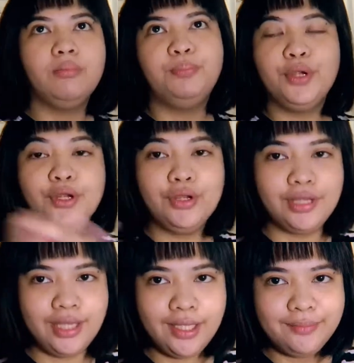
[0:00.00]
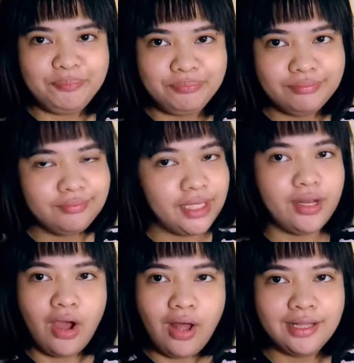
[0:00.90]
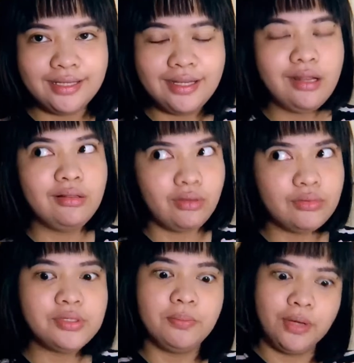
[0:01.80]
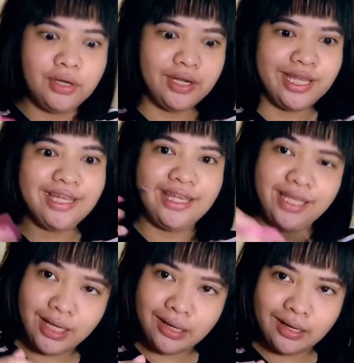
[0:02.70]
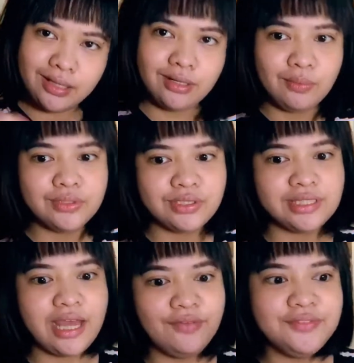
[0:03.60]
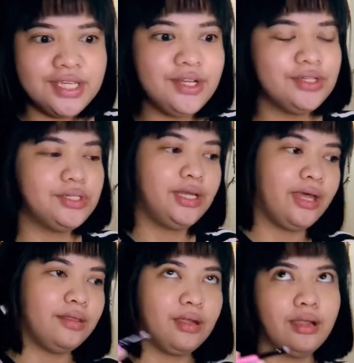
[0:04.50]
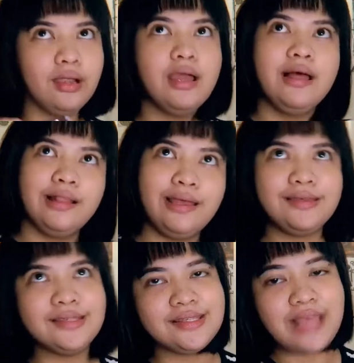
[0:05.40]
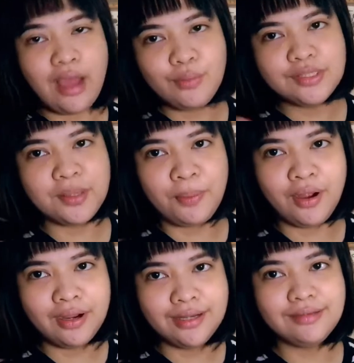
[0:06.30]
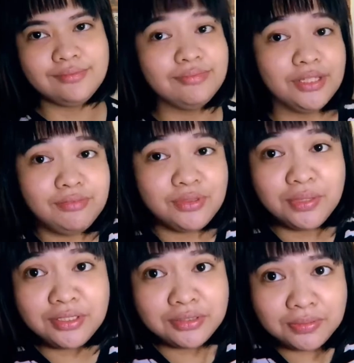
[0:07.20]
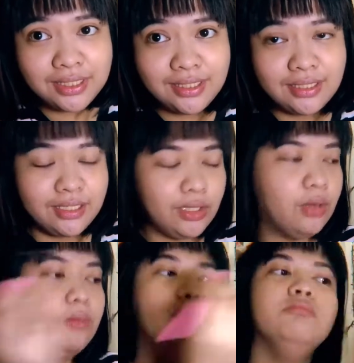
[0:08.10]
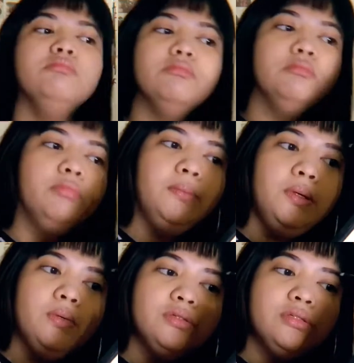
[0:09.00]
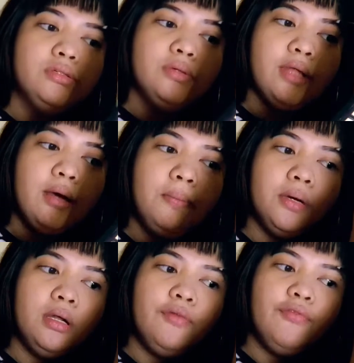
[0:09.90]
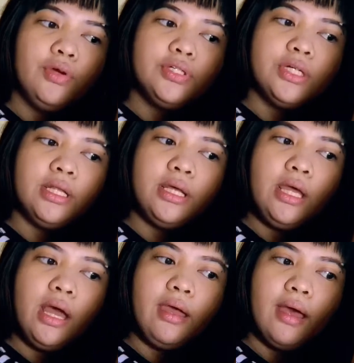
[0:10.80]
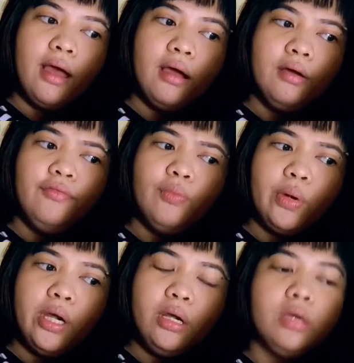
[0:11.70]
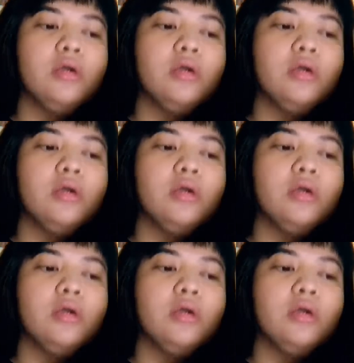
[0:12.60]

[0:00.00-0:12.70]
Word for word: Burger King in Holland and I'll go to Burger King here and then we'll just have dinner together like six hours apart so it's really sweet I know maybe we'll just do that but unfortunately I have work